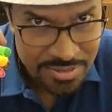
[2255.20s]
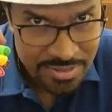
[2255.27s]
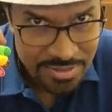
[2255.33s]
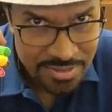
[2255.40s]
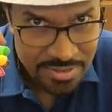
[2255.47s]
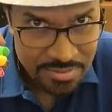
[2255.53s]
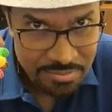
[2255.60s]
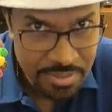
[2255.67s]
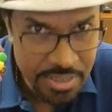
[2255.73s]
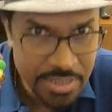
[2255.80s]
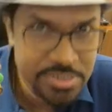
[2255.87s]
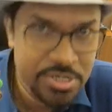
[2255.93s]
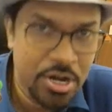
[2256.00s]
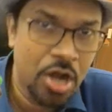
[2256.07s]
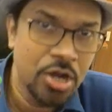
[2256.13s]
but it's an
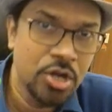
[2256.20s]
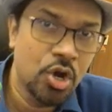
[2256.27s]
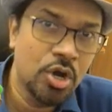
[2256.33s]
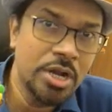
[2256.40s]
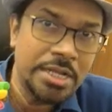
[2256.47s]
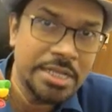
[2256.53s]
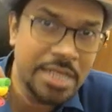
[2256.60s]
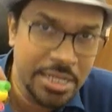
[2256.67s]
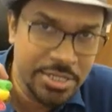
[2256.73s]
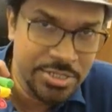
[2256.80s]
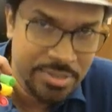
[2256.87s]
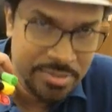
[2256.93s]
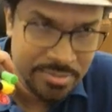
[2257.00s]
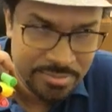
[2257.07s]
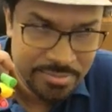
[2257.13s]
unordered collection.
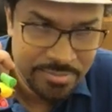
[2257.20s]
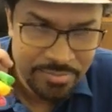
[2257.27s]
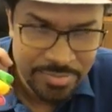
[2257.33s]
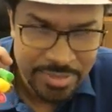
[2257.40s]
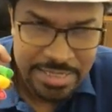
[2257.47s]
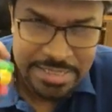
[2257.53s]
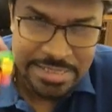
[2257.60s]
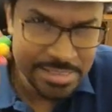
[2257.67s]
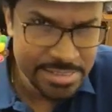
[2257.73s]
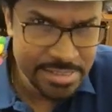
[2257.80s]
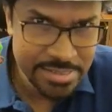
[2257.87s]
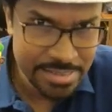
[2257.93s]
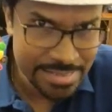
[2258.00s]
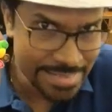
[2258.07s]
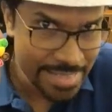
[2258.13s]
This is a
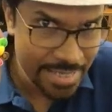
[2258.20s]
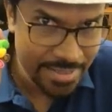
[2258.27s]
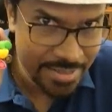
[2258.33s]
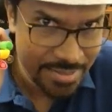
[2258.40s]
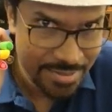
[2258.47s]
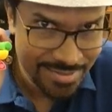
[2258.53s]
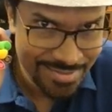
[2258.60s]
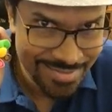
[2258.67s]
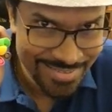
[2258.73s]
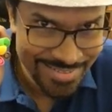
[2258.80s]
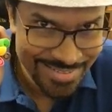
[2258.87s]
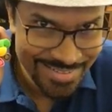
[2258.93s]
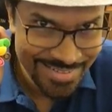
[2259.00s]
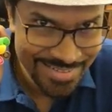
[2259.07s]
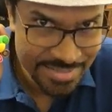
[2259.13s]
set.
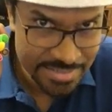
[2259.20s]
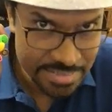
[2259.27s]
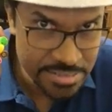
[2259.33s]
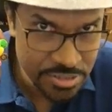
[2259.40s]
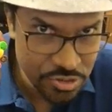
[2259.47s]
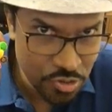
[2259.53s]
This is called a